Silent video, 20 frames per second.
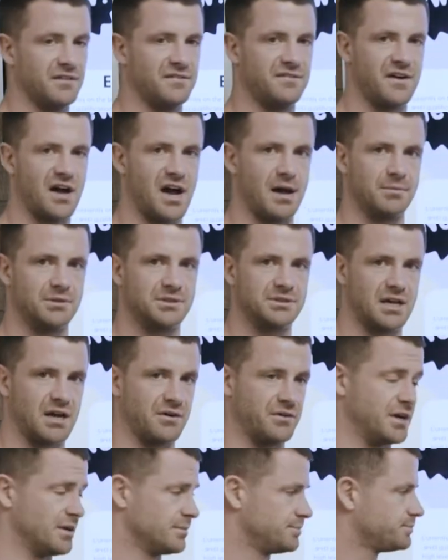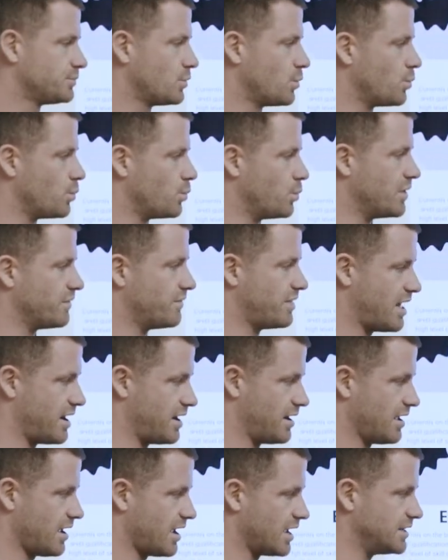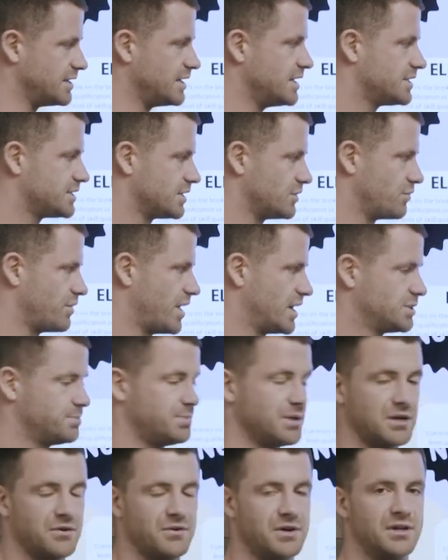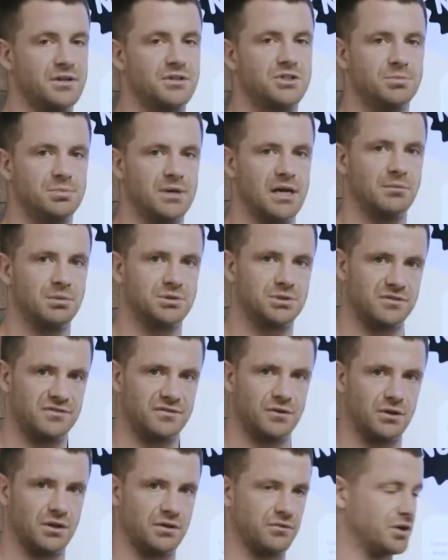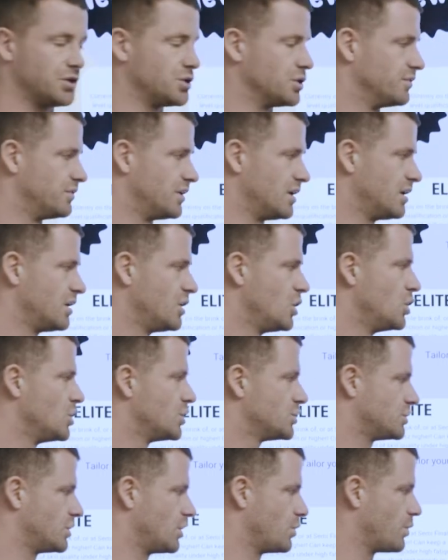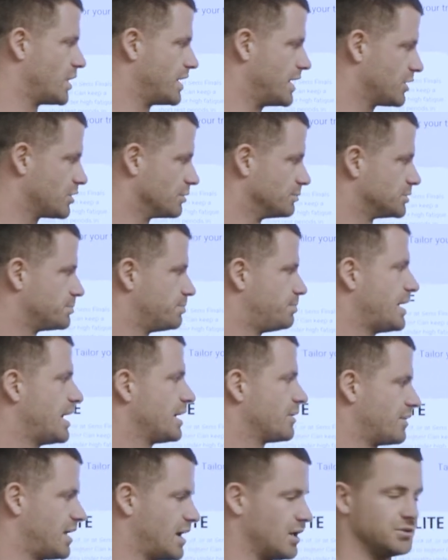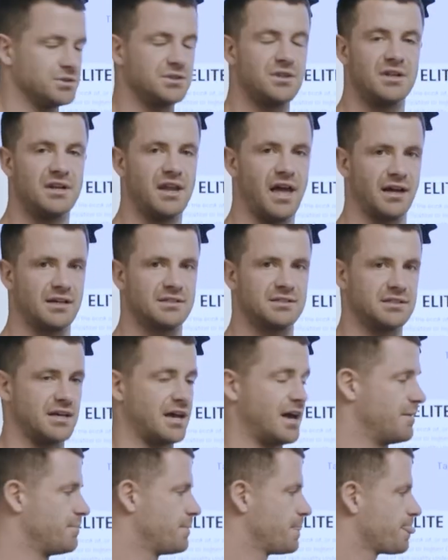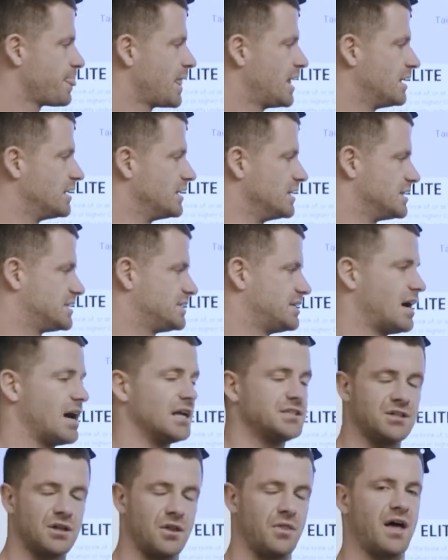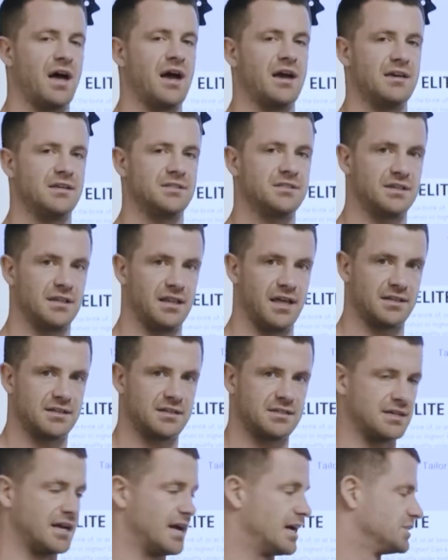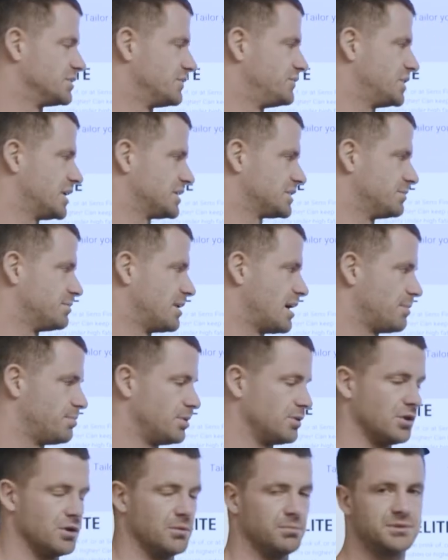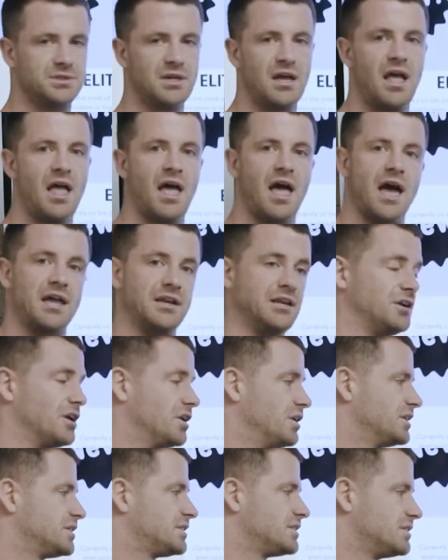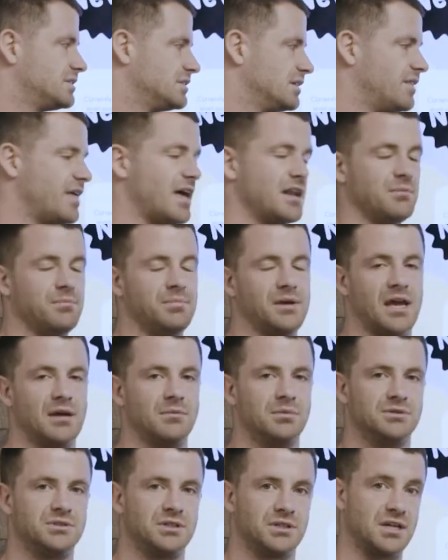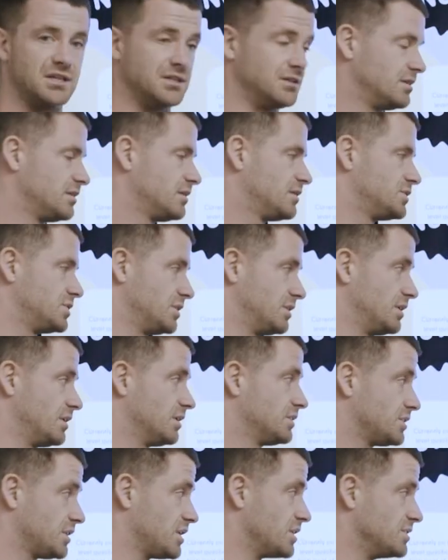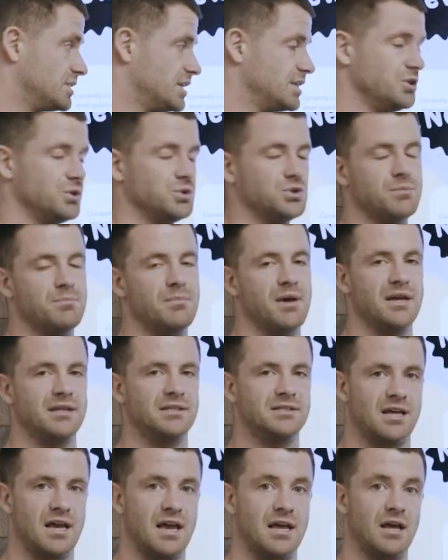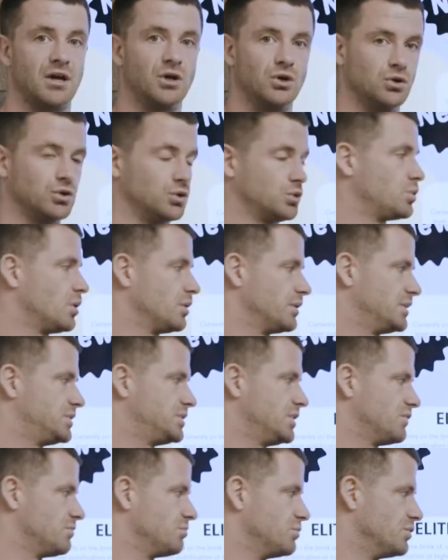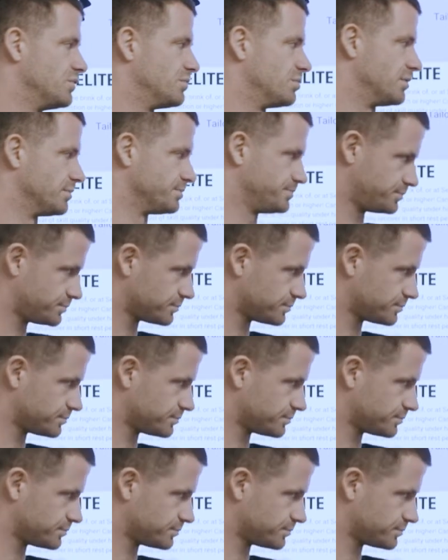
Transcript: farmer's carry with then a decent rest period to be able to fully recover so that when it comes back round to the next set, you're starting on the higher skill exercise of chest to bar pull-ups and you're going to then be able to, to, to continue to maintain a good quality of movement.